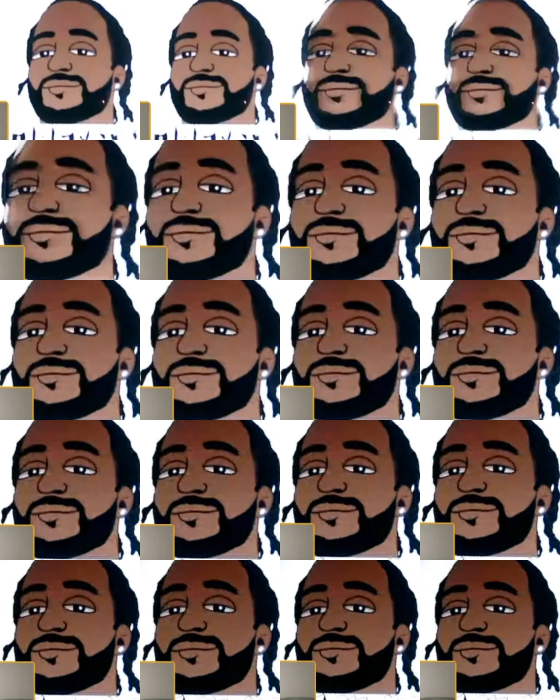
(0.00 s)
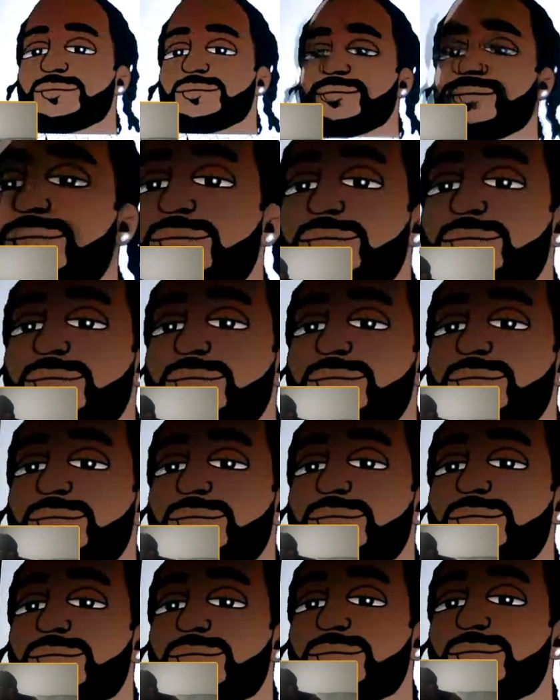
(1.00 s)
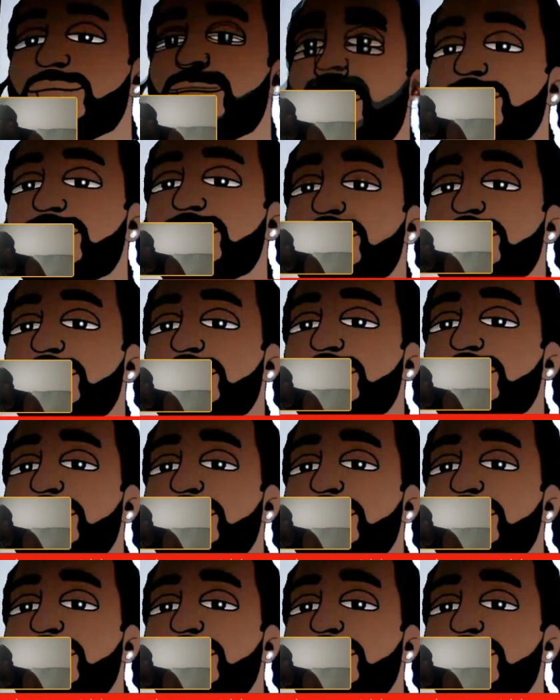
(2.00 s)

Because there's so many little things you could like definitely